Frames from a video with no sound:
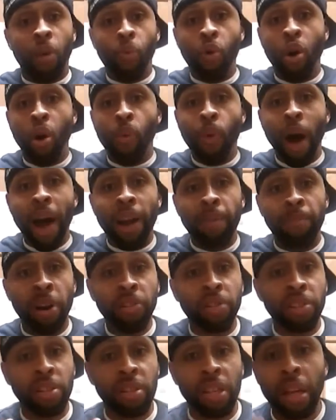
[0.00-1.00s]
worldwide
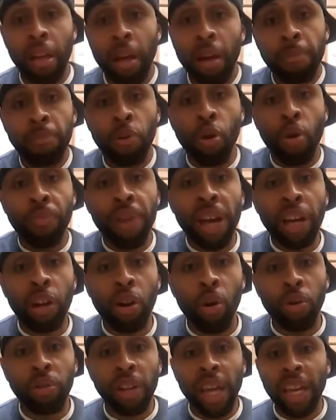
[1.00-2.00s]
emergency, boom,
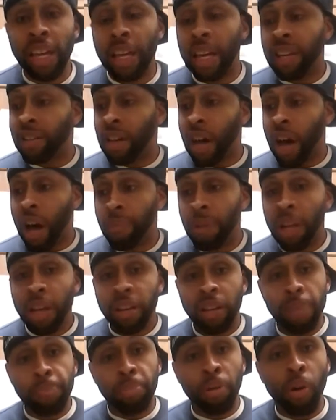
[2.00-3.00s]
they get
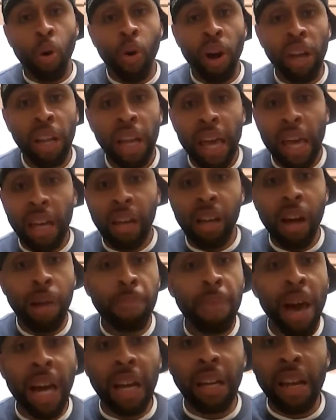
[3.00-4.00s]
deployed and
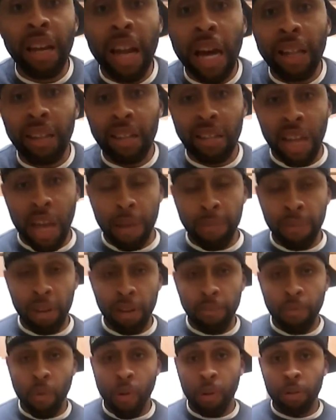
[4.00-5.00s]
come back, and they're not the same
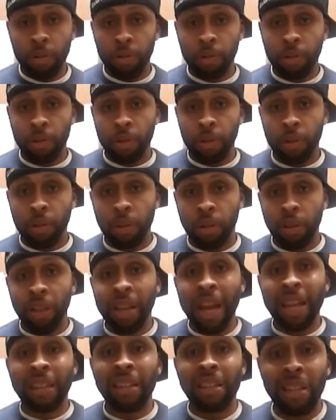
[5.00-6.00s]
anymore.
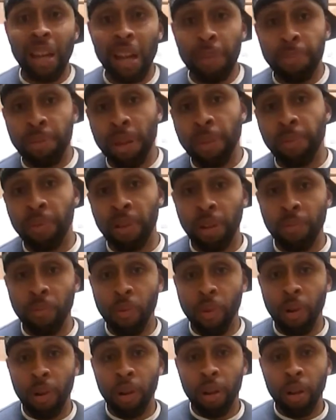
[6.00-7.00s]
They're not the same people
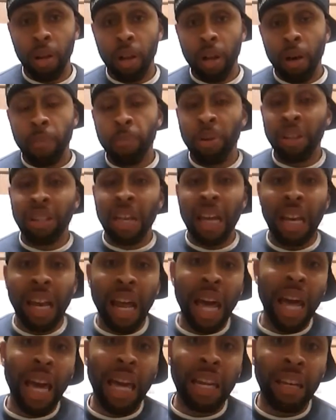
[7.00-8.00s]
anymore. But they
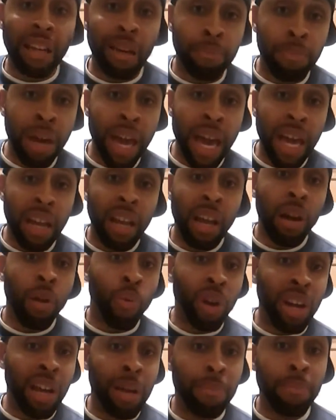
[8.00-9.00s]
lay in their bed
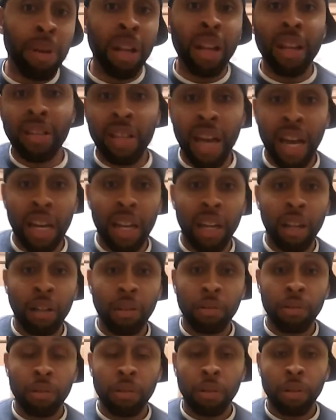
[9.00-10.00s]

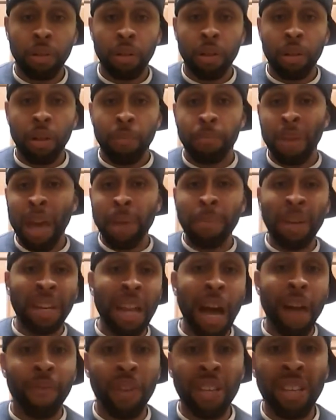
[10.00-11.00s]
rehabilitating.
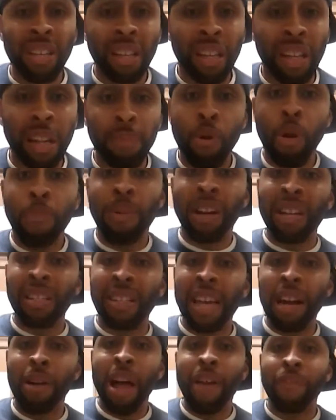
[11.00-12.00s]
Maybe not physically anymore
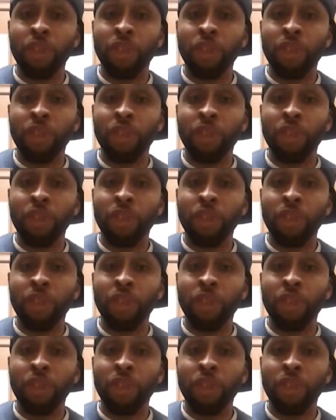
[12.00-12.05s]
because they